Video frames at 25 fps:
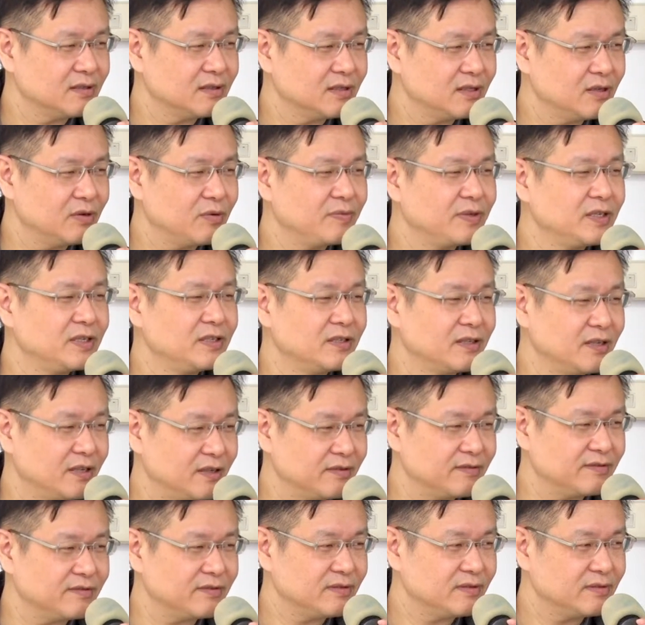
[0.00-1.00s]
That will be
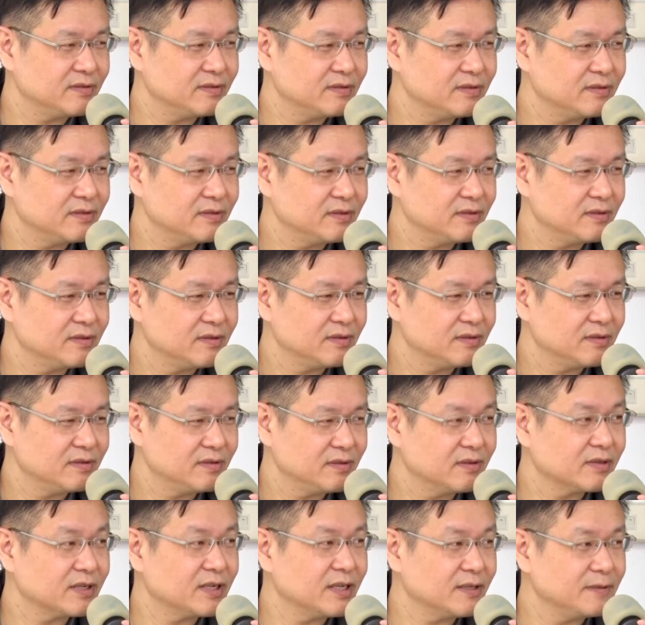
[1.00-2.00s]
enough.
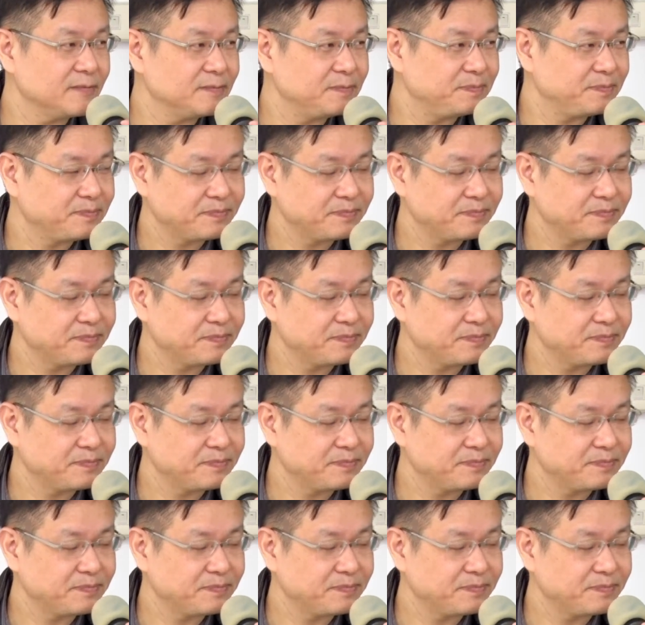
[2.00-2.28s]
Okay.